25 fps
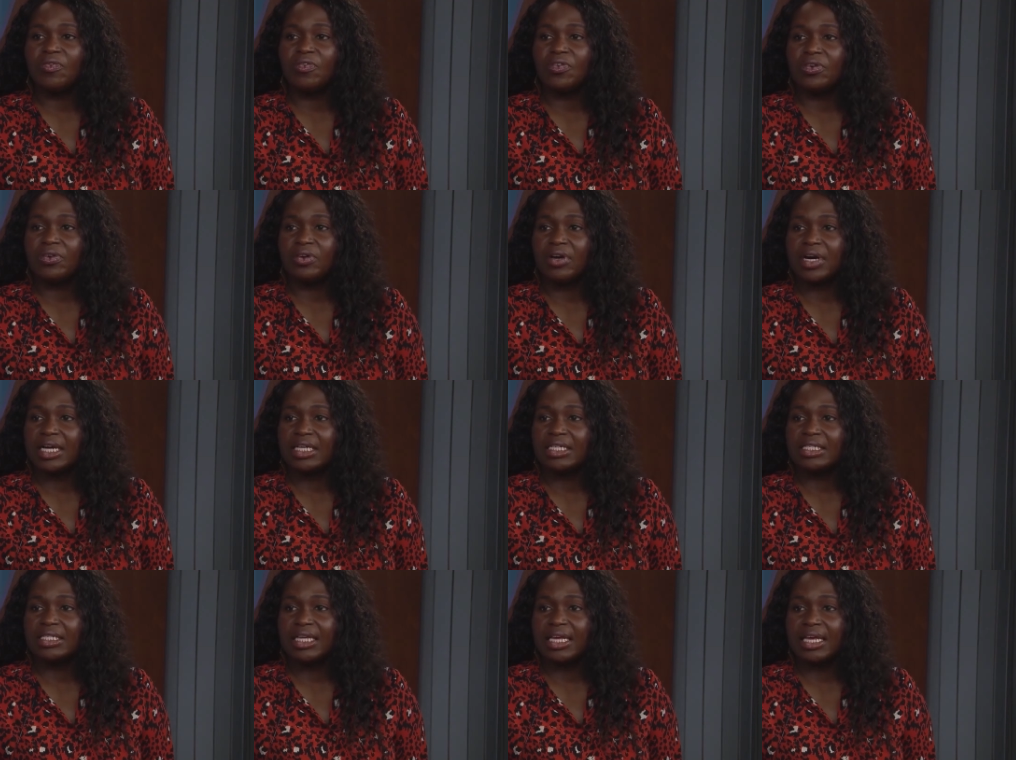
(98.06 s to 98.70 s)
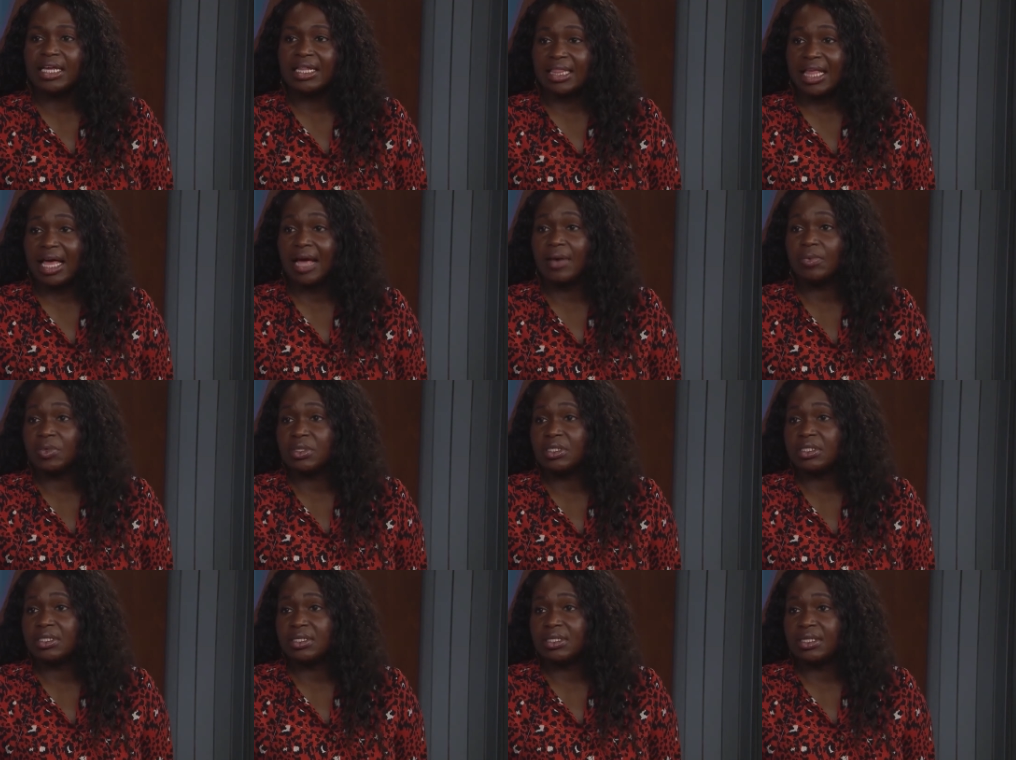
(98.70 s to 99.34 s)
for us, that
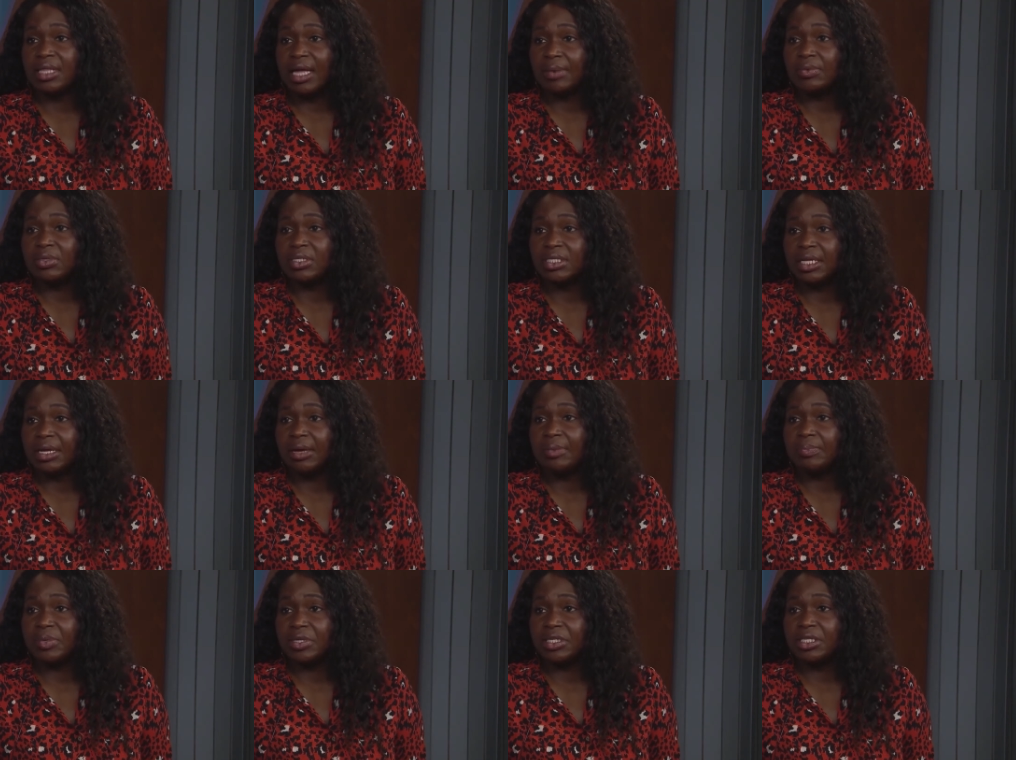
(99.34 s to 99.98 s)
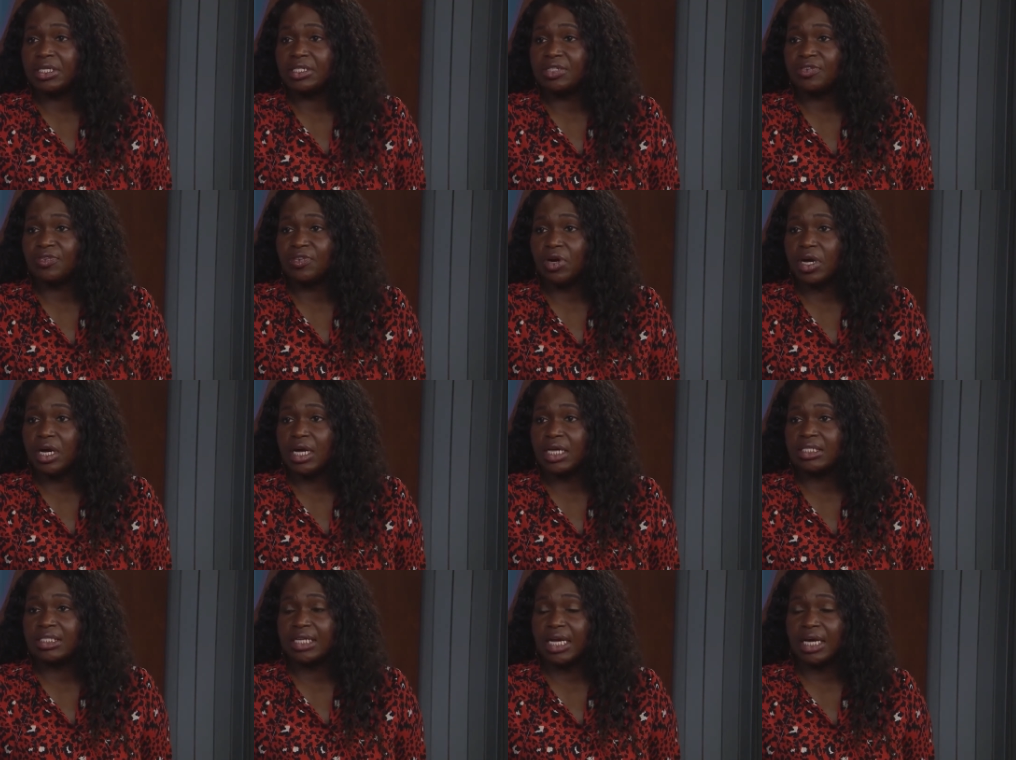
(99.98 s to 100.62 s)
was the impetus for
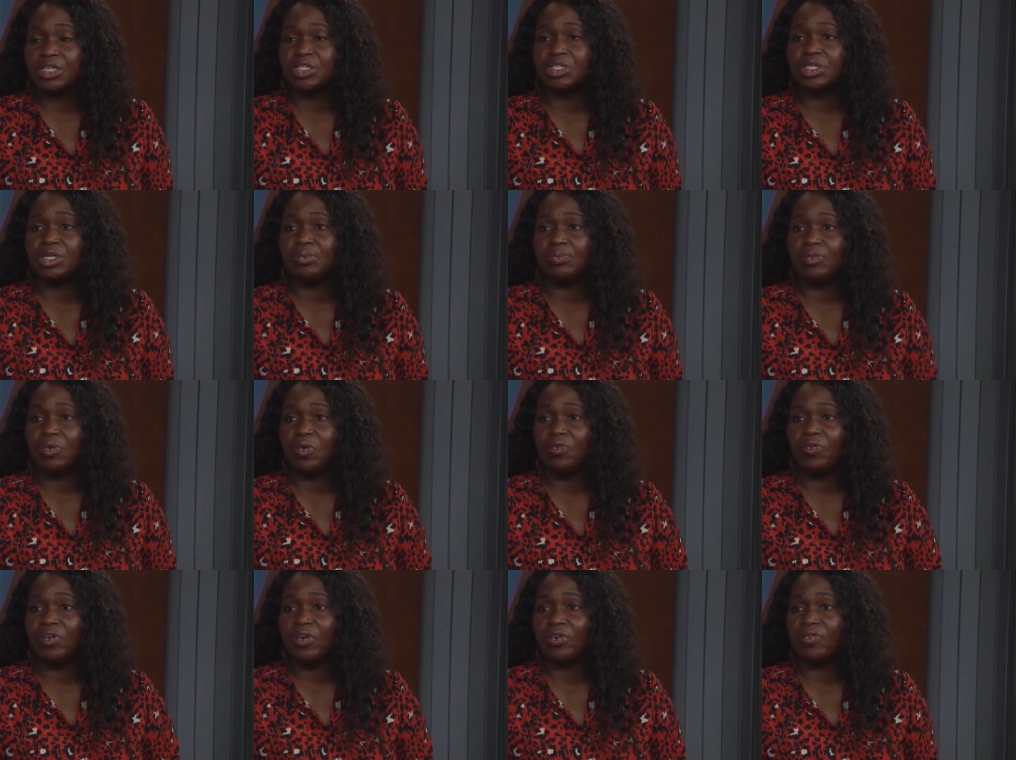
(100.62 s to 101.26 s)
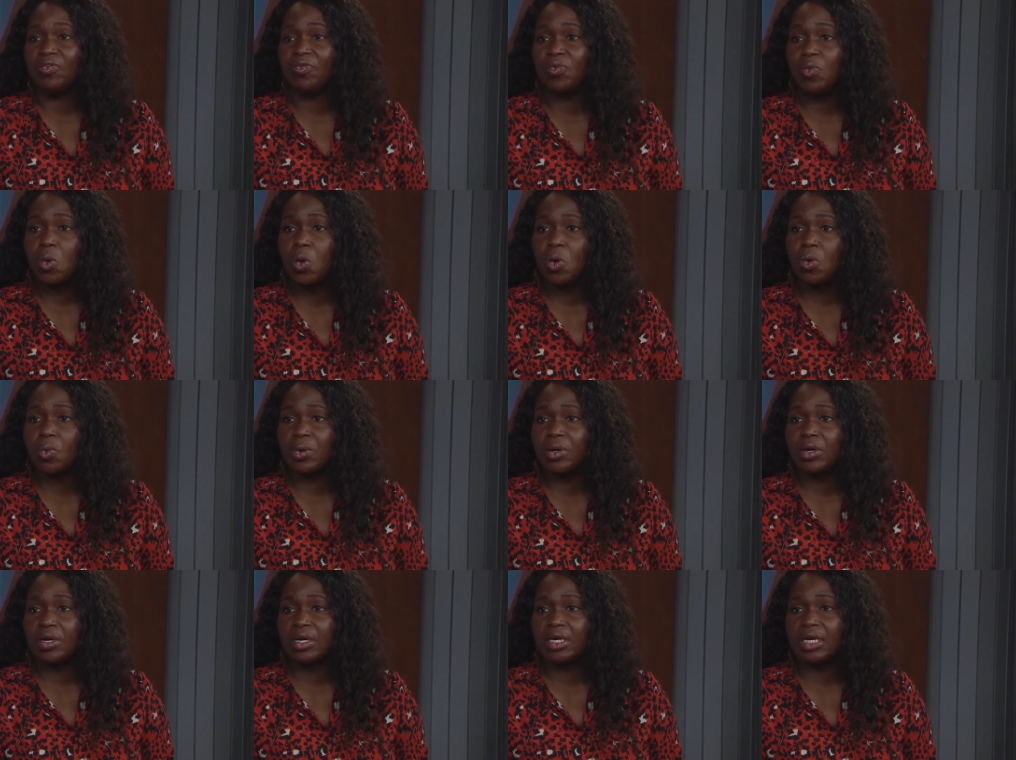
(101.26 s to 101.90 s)
us actually moving
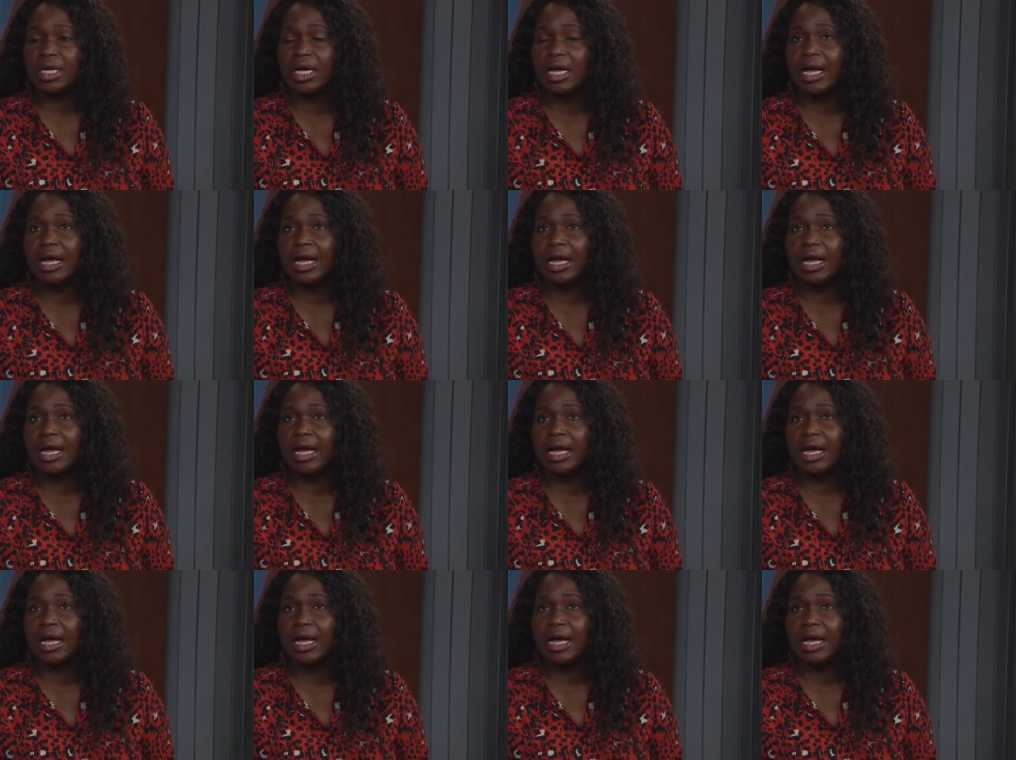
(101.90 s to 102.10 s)
forward.